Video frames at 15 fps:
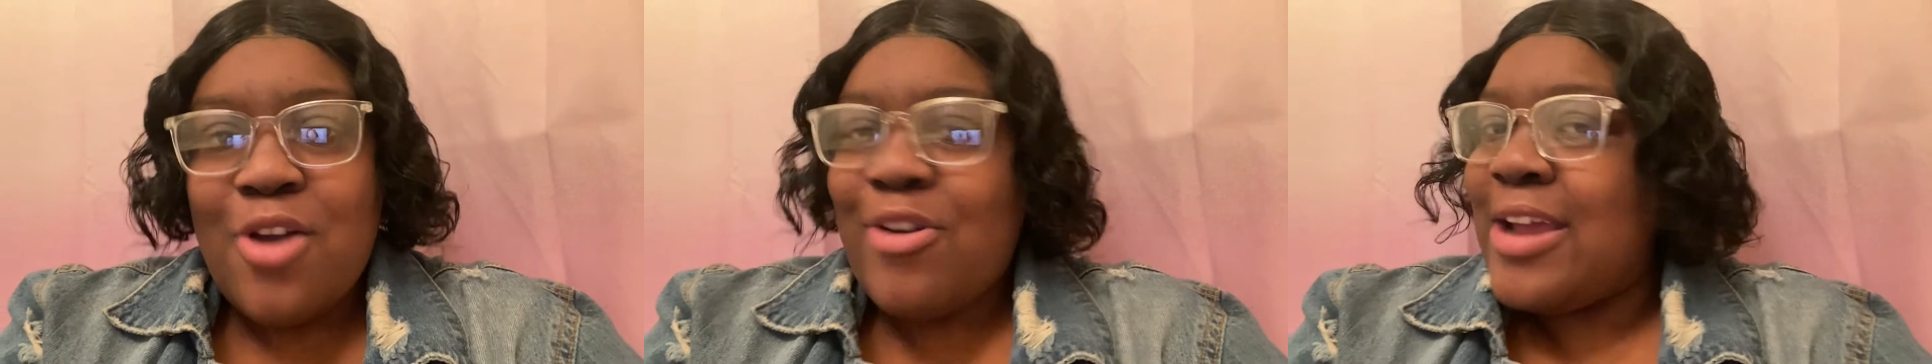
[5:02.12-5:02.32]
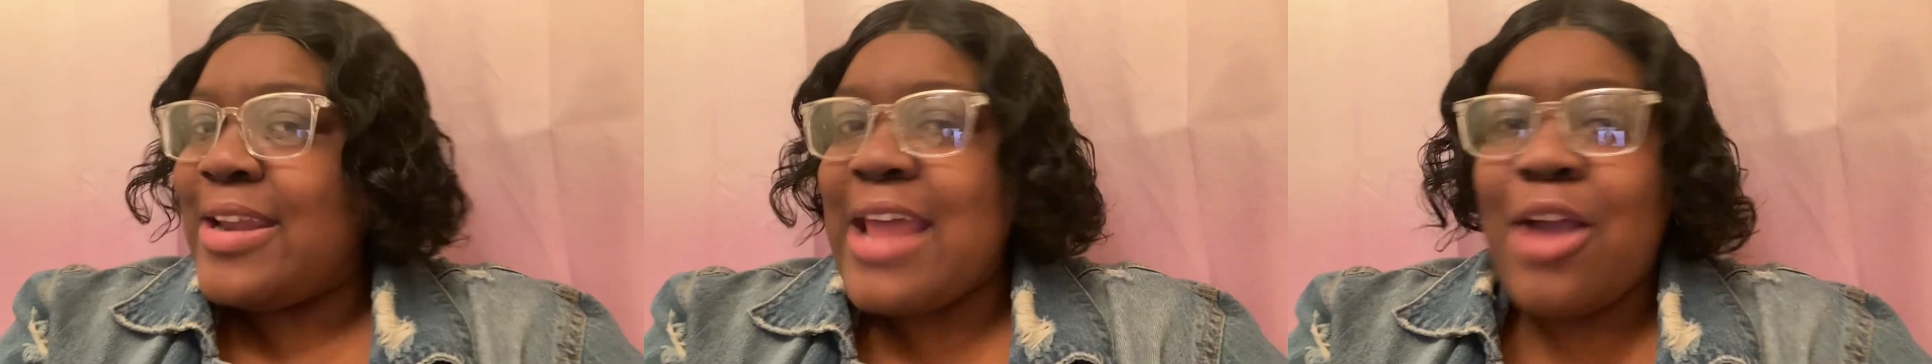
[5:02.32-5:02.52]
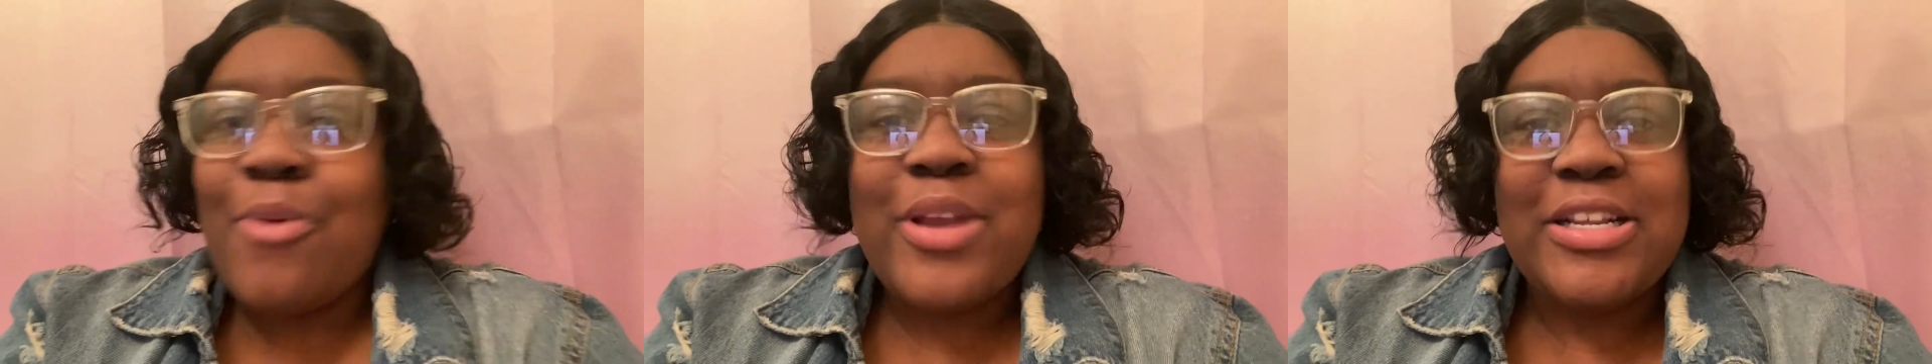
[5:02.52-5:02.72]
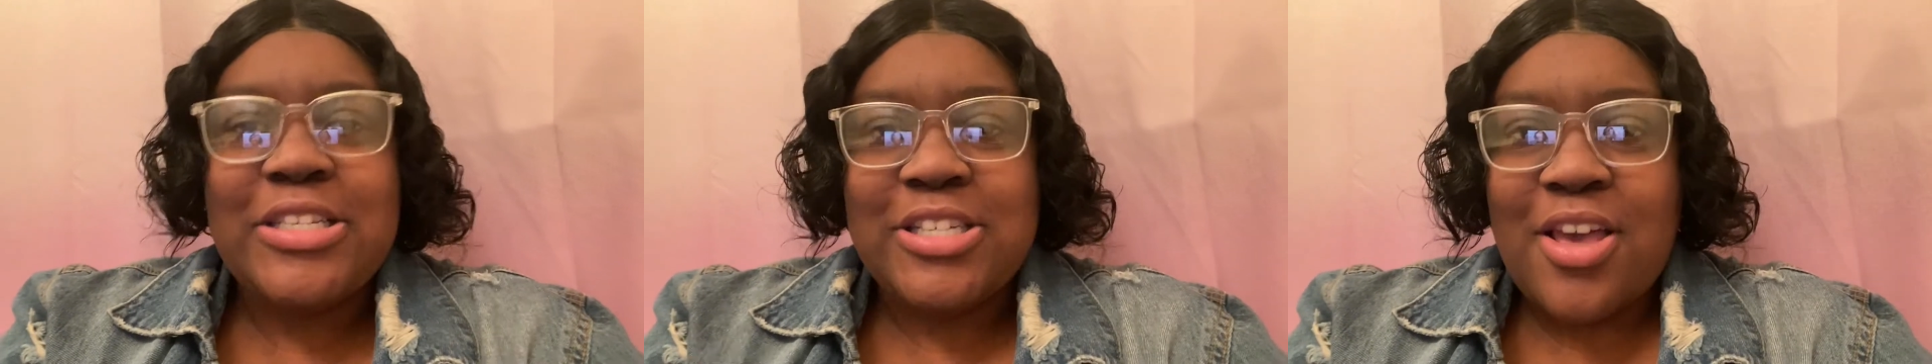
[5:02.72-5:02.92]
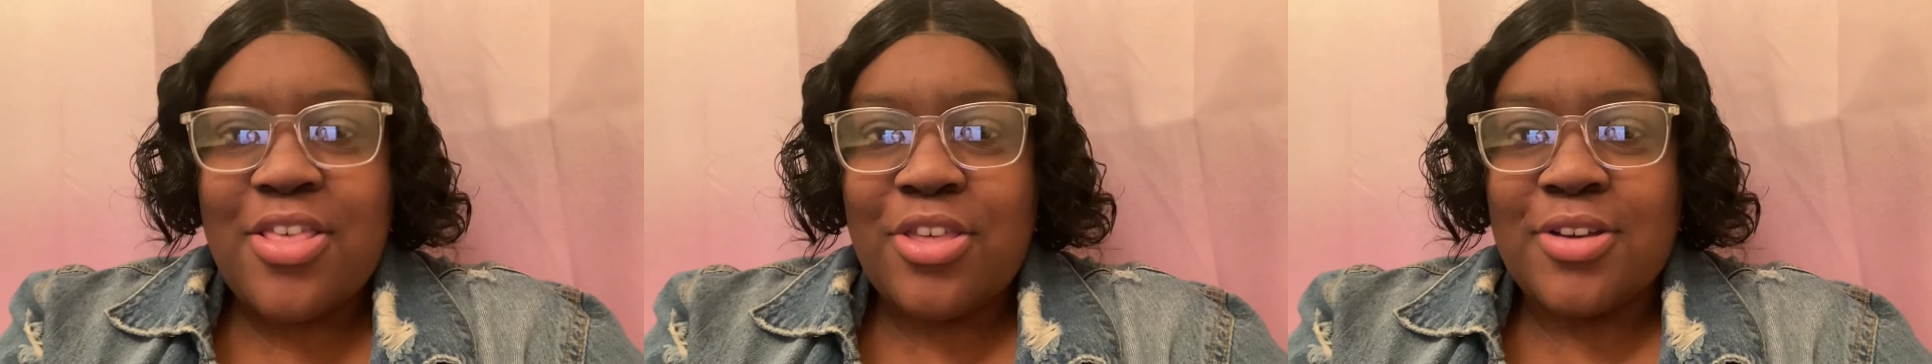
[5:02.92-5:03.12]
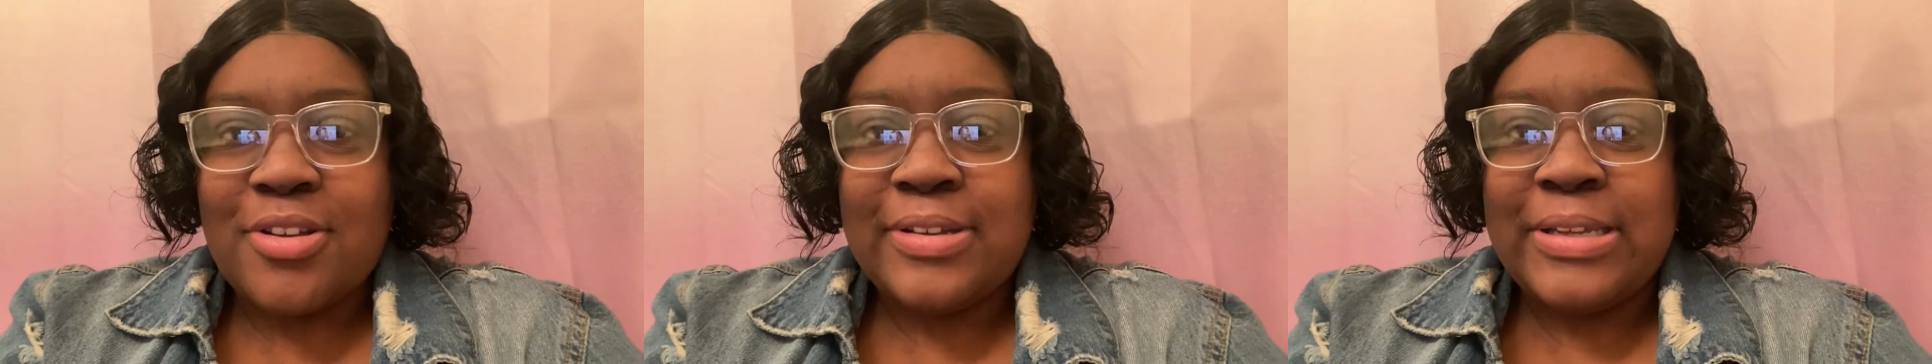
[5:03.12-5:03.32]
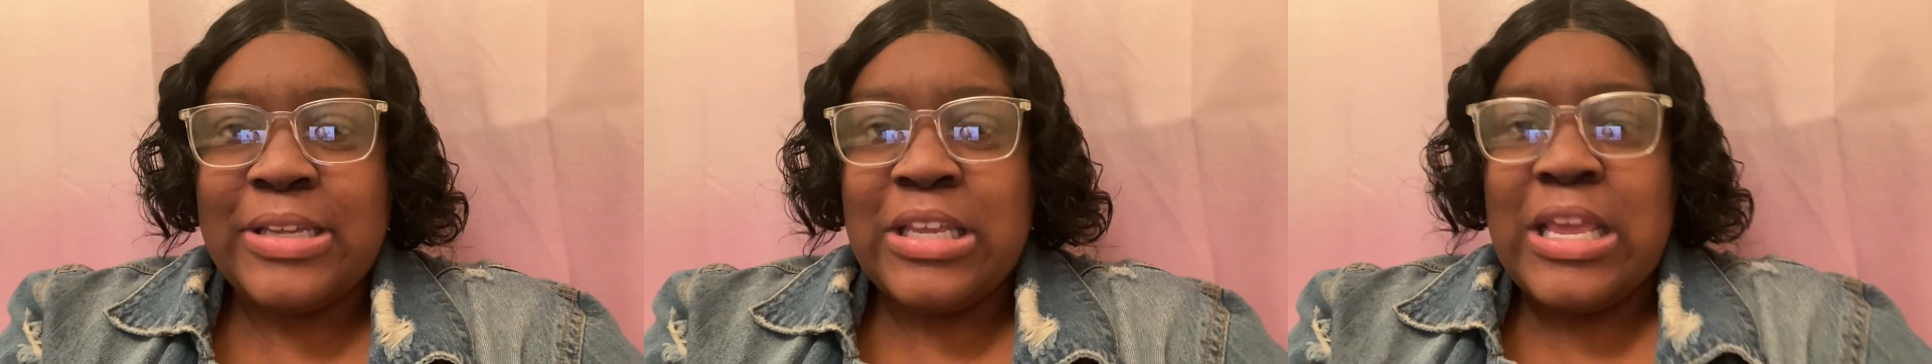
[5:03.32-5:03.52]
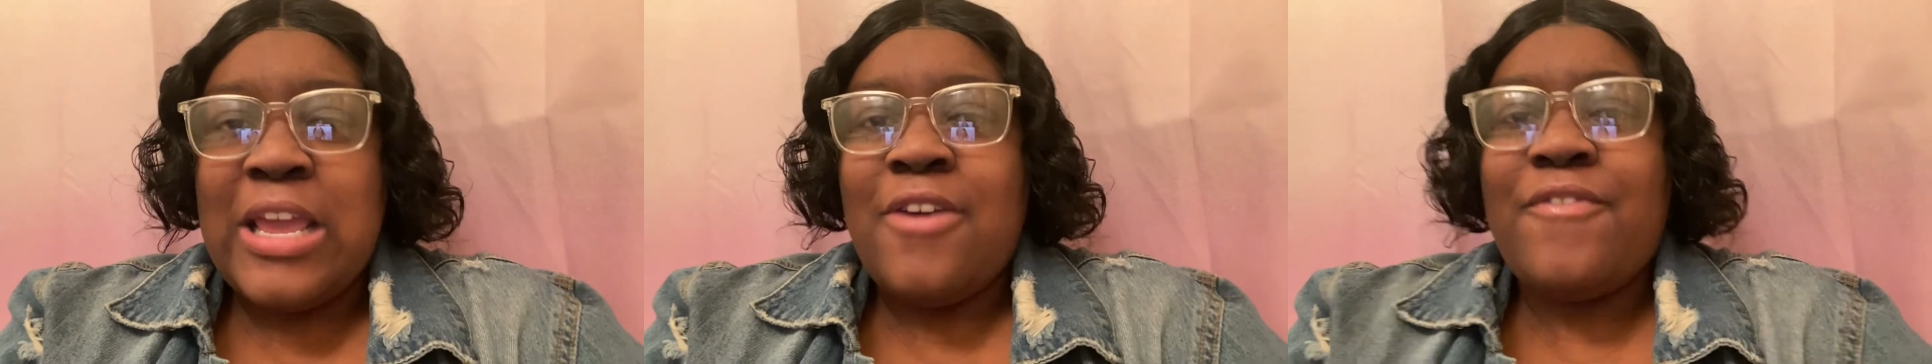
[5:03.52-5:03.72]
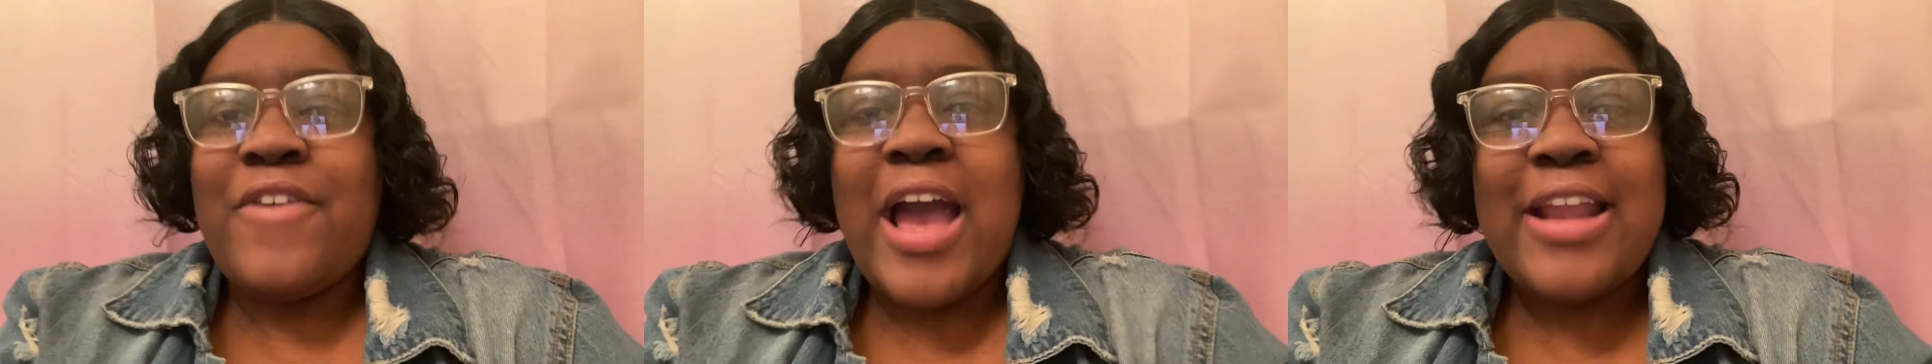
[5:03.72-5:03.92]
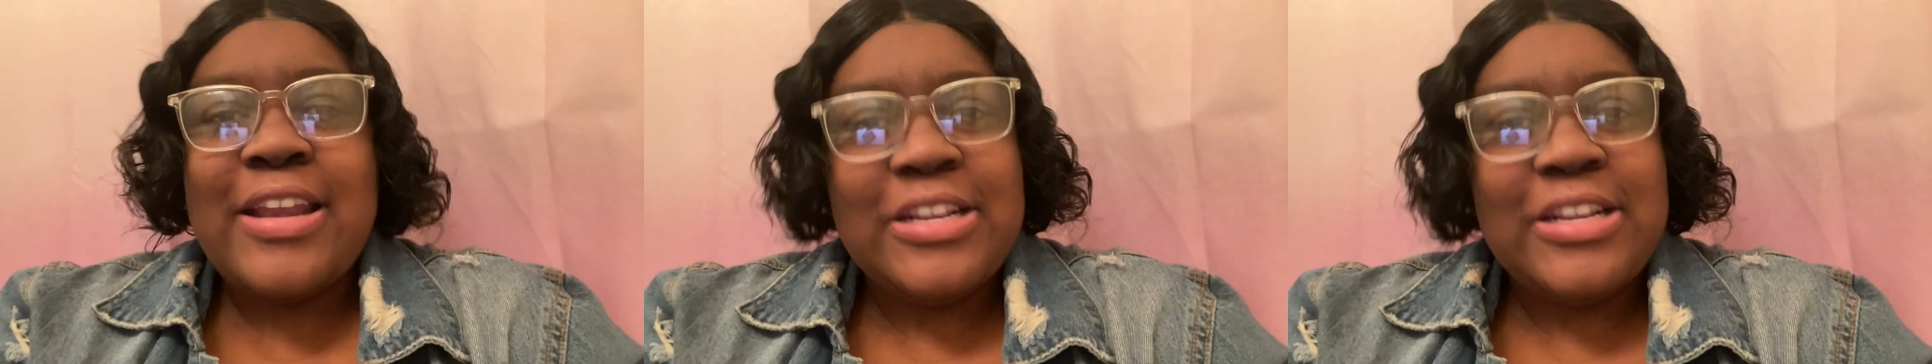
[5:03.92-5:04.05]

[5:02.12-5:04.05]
connect with each other, find